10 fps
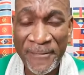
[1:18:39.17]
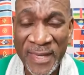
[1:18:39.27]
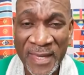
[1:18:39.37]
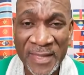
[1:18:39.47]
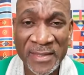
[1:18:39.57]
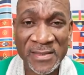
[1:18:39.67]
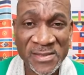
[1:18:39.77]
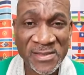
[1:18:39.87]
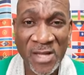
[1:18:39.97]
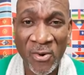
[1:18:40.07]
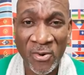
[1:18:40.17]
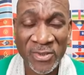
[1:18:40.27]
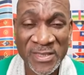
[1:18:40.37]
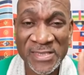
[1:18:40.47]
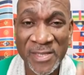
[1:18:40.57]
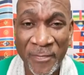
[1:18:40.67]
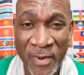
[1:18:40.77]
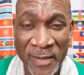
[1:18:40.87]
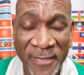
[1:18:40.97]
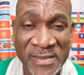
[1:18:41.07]
pain, sorrow,
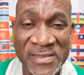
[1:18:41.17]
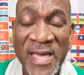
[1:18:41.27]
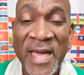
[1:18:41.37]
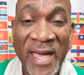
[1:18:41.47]
disappointments,